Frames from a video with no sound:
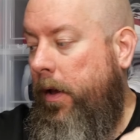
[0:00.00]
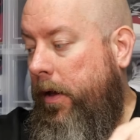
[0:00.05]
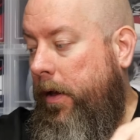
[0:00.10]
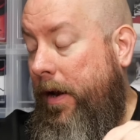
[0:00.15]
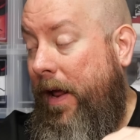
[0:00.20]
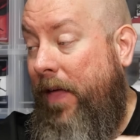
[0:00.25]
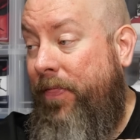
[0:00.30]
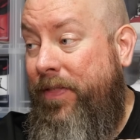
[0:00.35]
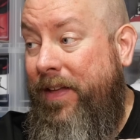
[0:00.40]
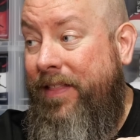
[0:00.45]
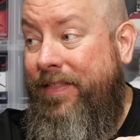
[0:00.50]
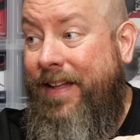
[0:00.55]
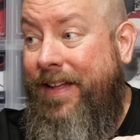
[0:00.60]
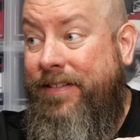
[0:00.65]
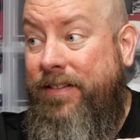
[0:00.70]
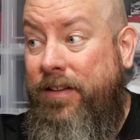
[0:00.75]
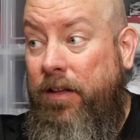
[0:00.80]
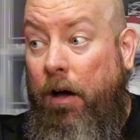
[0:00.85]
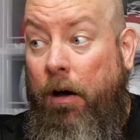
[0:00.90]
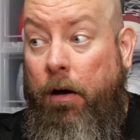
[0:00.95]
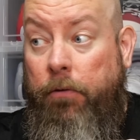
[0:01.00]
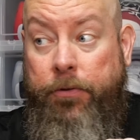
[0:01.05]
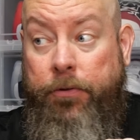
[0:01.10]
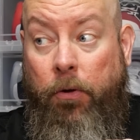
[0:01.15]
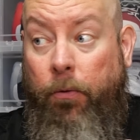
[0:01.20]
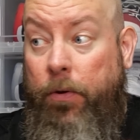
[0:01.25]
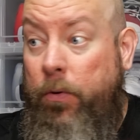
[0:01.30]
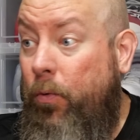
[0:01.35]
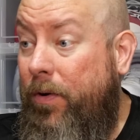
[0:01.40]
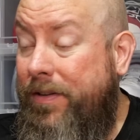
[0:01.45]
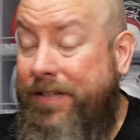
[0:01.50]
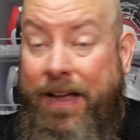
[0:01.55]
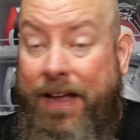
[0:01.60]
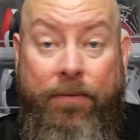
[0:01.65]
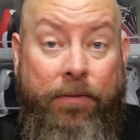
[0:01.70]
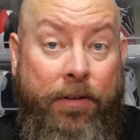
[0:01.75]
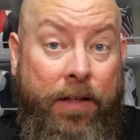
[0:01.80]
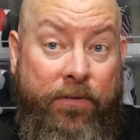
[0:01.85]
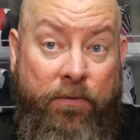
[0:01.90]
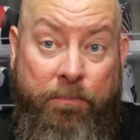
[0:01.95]
And I think that's the only ones I
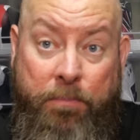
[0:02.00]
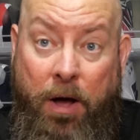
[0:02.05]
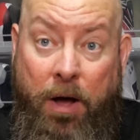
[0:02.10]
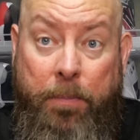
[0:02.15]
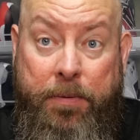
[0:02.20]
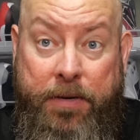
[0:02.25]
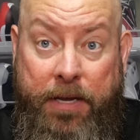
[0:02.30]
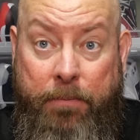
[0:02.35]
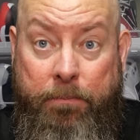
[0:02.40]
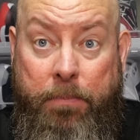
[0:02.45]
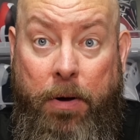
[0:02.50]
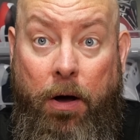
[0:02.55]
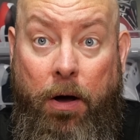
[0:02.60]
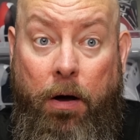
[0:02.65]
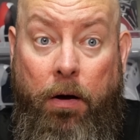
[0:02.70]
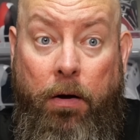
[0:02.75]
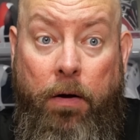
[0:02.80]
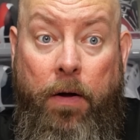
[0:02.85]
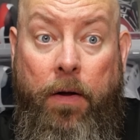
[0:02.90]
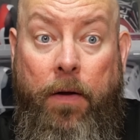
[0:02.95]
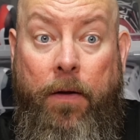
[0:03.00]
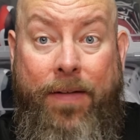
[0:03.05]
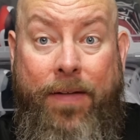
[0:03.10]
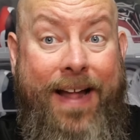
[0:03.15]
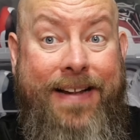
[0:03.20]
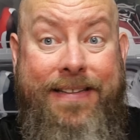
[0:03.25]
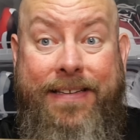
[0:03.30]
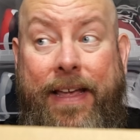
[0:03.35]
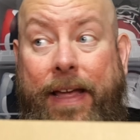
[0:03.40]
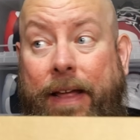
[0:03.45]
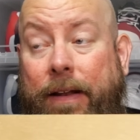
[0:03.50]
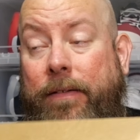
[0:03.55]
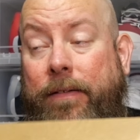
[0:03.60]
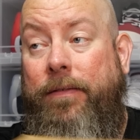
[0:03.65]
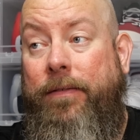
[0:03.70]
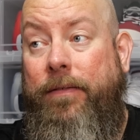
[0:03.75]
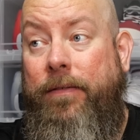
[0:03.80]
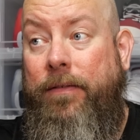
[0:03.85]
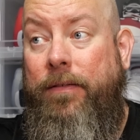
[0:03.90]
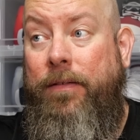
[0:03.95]
have left from Pop King Paul. That's it.
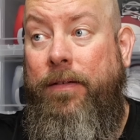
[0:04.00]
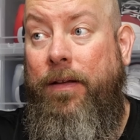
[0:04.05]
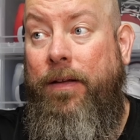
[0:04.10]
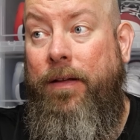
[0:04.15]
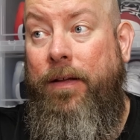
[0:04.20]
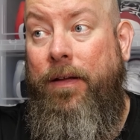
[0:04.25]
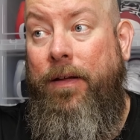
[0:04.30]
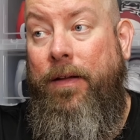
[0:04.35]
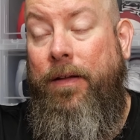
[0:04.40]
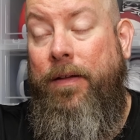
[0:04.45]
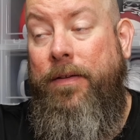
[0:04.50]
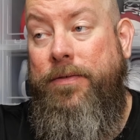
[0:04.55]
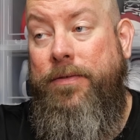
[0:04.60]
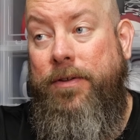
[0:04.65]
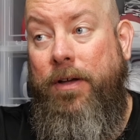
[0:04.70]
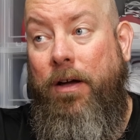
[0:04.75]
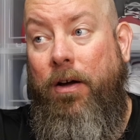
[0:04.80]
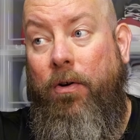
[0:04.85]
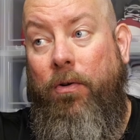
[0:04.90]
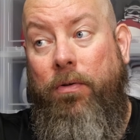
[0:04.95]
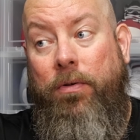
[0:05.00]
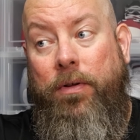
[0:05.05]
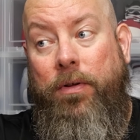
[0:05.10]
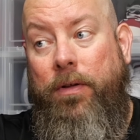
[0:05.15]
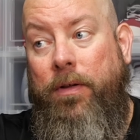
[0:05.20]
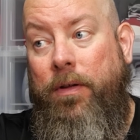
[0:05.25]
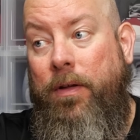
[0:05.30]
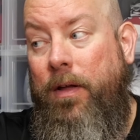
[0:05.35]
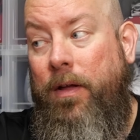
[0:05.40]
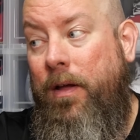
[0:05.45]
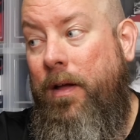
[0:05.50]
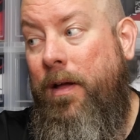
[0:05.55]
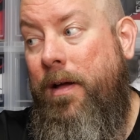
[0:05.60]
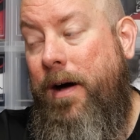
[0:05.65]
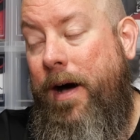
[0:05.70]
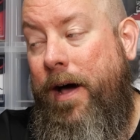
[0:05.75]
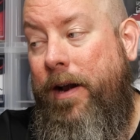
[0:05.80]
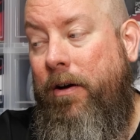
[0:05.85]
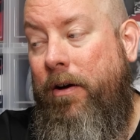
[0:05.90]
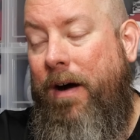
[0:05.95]
So,
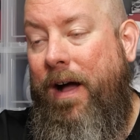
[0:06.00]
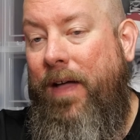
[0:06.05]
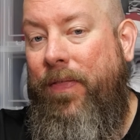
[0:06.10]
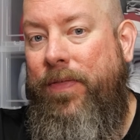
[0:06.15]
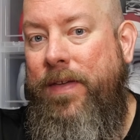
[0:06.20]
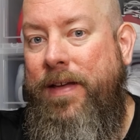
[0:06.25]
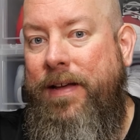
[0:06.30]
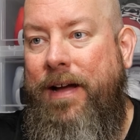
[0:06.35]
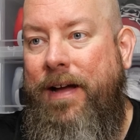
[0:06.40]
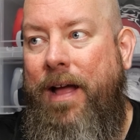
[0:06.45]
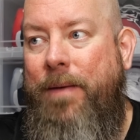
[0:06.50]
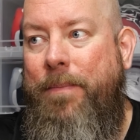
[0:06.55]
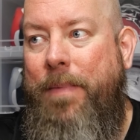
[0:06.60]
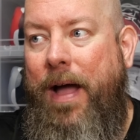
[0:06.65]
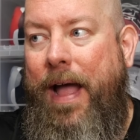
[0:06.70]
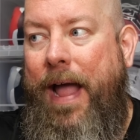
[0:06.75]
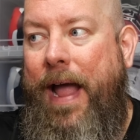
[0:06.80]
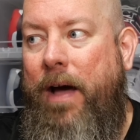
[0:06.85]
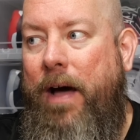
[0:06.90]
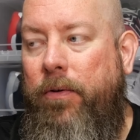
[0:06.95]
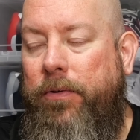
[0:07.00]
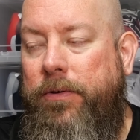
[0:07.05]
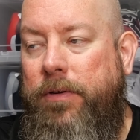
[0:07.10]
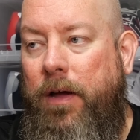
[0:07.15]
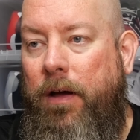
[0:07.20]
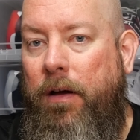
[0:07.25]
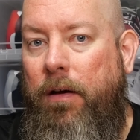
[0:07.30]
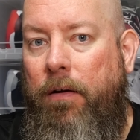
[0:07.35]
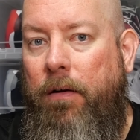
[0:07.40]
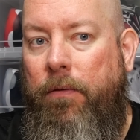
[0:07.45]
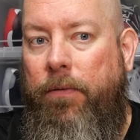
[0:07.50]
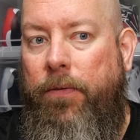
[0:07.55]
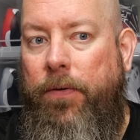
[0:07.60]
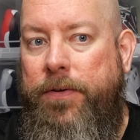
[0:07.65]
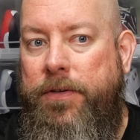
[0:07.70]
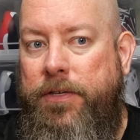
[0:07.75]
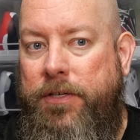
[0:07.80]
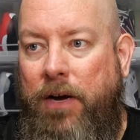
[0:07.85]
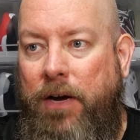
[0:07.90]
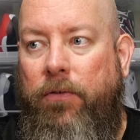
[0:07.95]
I know. I think I'm out of
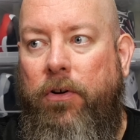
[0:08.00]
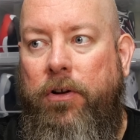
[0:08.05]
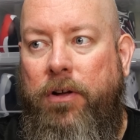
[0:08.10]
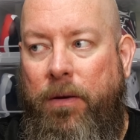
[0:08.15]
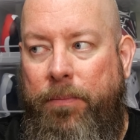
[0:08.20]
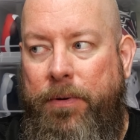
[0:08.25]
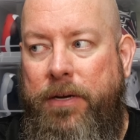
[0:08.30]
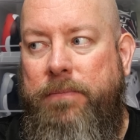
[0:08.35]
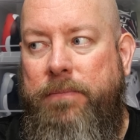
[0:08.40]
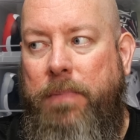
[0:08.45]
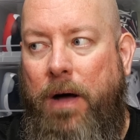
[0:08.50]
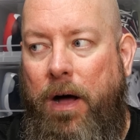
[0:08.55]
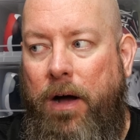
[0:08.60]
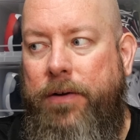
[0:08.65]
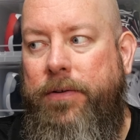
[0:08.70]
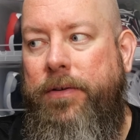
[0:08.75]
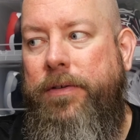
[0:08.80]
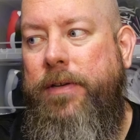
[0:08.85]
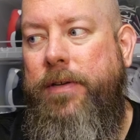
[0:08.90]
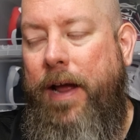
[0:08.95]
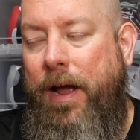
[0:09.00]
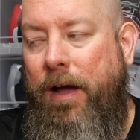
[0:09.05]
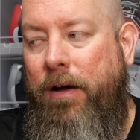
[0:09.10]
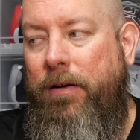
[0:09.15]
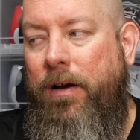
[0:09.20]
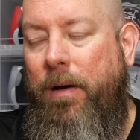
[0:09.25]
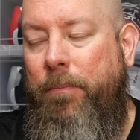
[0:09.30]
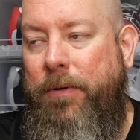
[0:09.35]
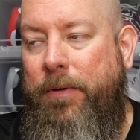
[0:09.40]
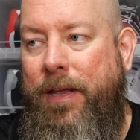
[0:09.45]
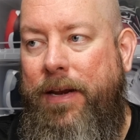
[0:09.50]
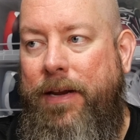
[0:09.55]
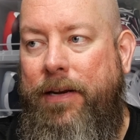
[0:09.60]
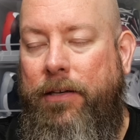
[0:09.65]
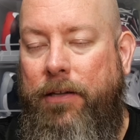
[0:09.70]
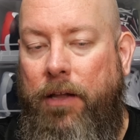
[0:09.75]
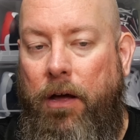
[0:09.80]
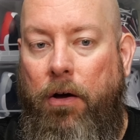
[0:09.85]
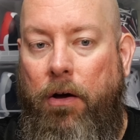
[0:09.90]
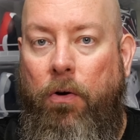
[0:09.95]
several companies' boxes now, and I'm getting
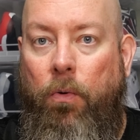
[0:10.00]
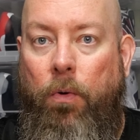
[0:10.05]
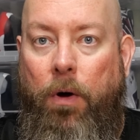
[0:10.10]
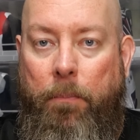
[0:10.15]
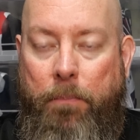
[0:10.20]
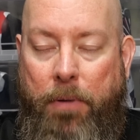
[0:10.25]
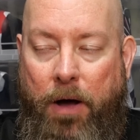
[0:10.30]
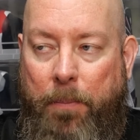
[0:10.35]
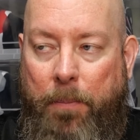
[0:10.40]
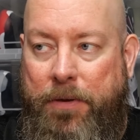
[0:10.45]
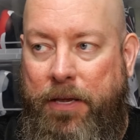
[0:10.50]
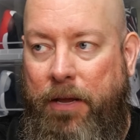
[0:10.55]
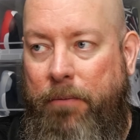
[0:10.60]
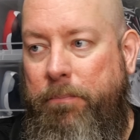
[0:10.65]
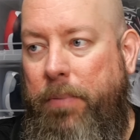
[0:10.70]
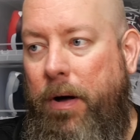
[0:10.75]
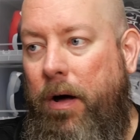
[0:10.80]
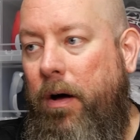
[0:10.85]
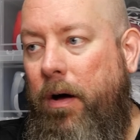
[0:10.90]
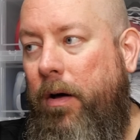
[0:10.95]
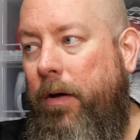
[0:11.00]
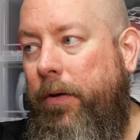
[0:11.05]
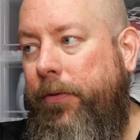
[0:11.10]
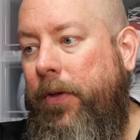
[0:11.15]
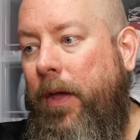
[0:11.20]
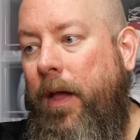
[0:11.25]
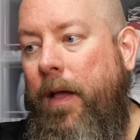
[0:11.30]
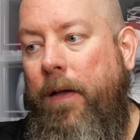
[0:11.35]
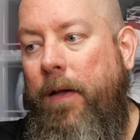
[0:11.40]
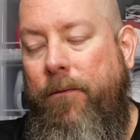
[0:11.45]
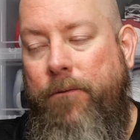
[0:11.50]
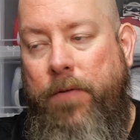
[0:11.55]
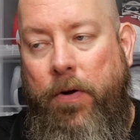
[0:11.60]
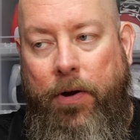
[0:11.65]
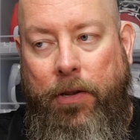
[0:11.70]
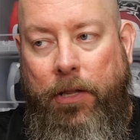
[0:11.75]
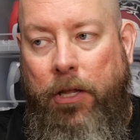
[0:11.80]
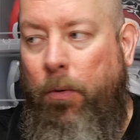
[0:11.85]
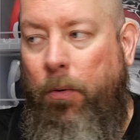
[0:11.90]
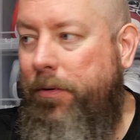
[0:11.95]
low on Pop King Paul's,
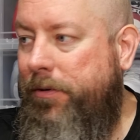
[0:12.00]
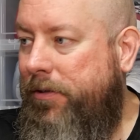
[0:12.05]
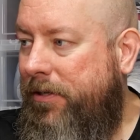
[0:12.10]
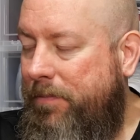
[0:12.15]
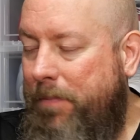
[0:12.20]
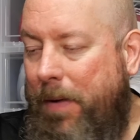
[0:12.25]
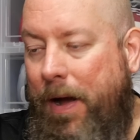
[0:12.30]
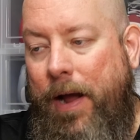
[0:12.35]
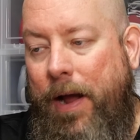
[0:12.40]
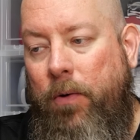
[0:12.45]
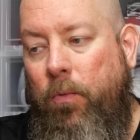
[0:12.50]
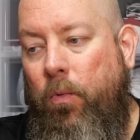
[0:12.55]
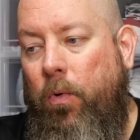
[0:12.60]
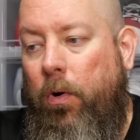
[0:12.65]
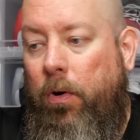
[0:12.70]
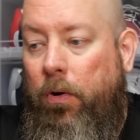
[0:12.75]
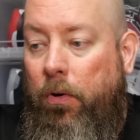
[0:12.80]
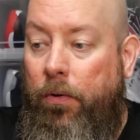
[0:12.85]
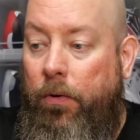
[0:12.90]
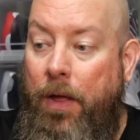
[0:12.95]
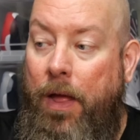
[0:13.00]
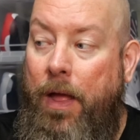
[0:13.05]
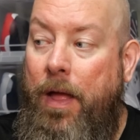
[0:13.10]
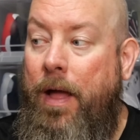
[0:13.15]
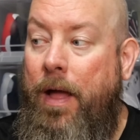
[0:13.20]
very low on Smile World.